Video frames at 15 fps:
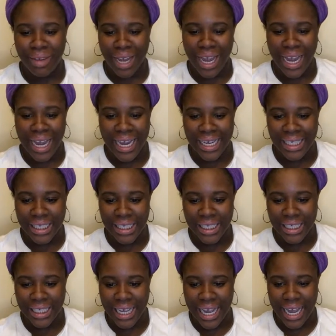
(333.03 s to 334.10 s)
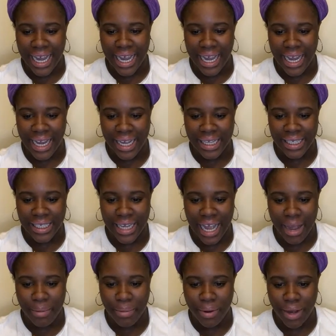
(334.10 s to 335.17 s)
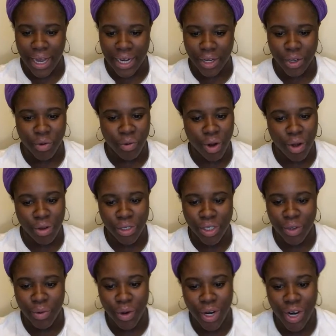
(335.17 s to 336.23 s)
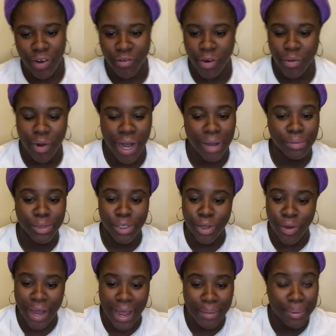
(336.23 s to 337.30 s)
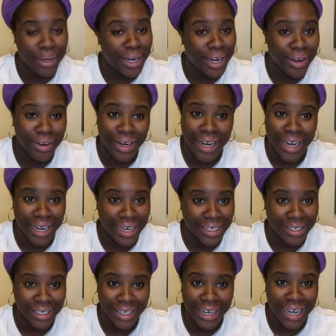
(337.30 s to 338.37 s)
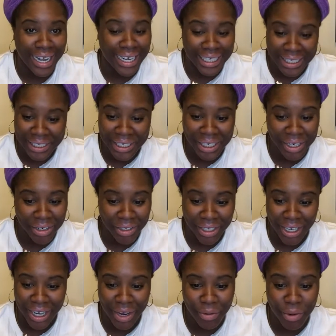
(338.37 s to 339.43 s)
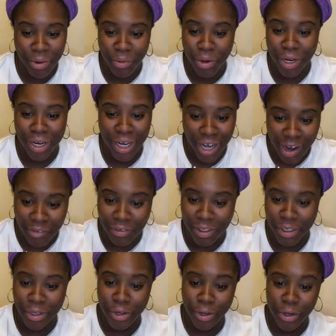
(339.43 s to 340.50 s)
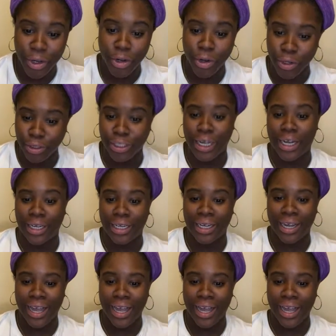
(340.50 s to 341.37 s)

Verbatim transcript: Angie said he is stable and on the road to recovery. Well, I'm so happy to hear that, Angie. God is a healer. He will recover. Who, who you telling?